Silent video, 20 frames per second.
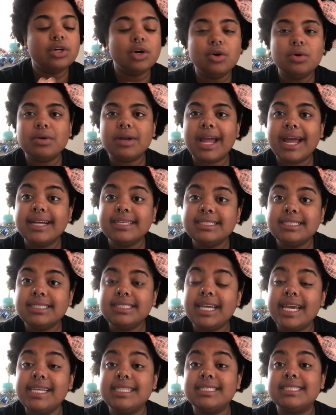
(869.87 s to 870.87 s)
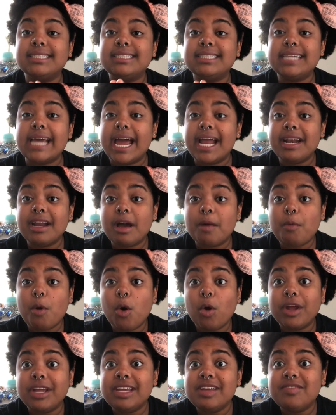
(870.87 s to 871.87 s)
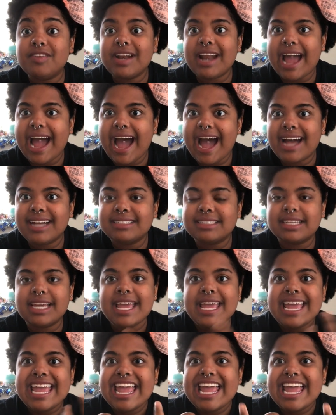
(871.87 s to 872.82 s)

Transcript: Don't hesitate to stand up or even ask.